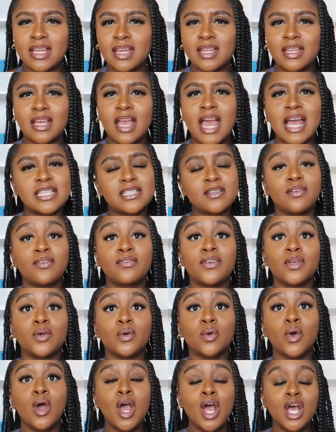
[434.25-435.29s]
It has a
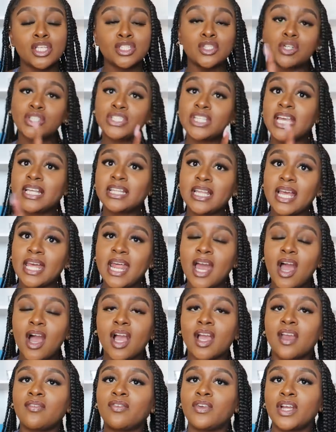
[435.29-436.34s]
few. So check that
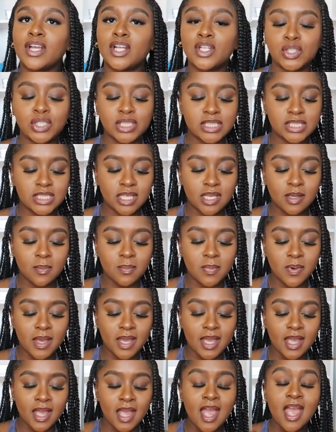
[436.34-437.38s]
out if you're interested.
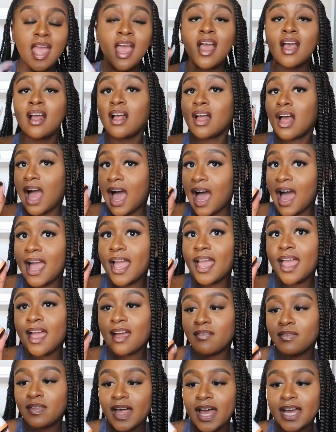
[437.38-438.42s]
But I
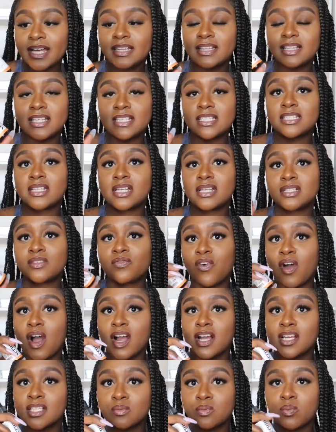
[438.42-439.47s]
have liked this thus
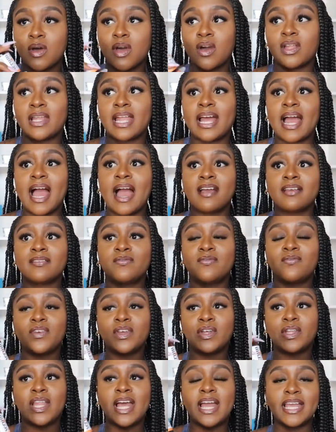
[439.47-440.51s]
far as well. Like I
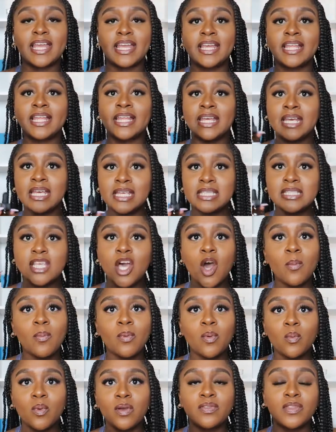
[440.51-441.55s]
feel like it is
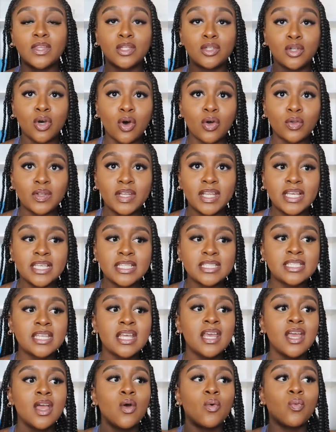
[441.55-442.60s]
helping with the dullness
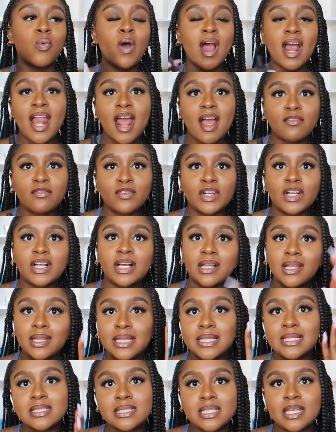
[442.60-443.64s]
right after
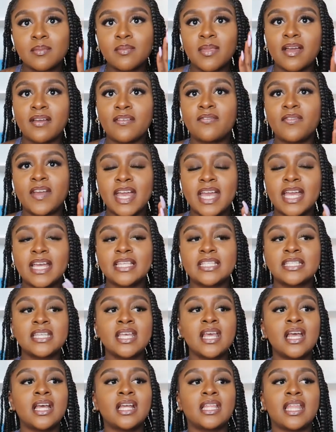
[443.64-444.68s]
cleansing my face.
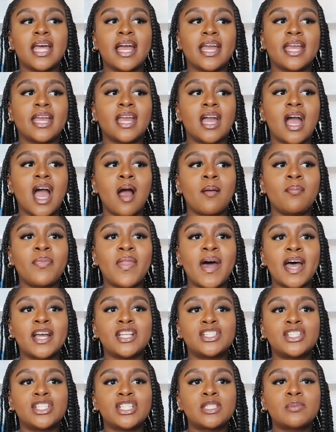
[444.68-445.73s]
Like I'm
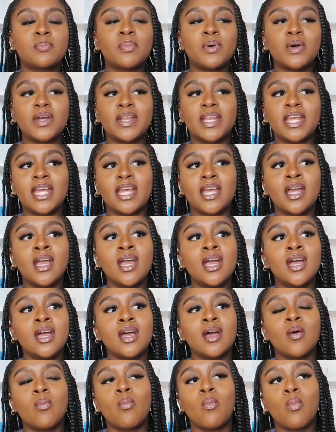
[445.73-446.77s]
not just putting
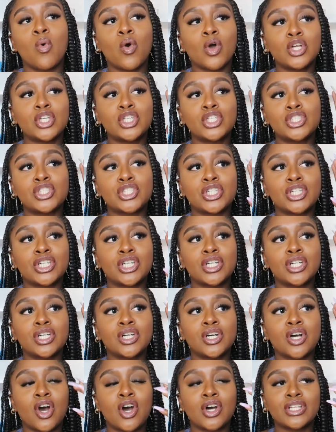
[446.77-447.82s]
moisture
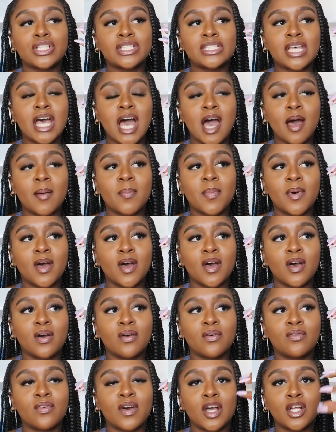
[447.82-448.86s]
on top
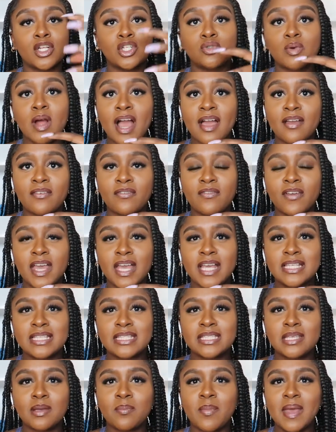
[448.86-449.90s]
of a dry
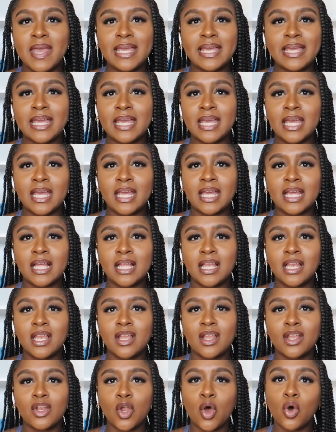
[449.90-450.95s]
face to make it
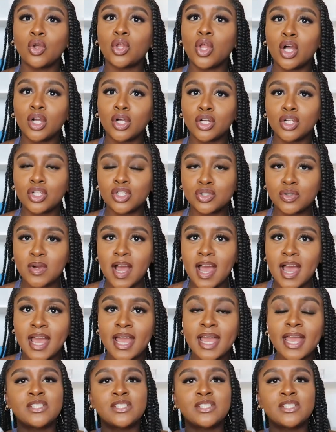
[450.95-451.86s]
no longer dry.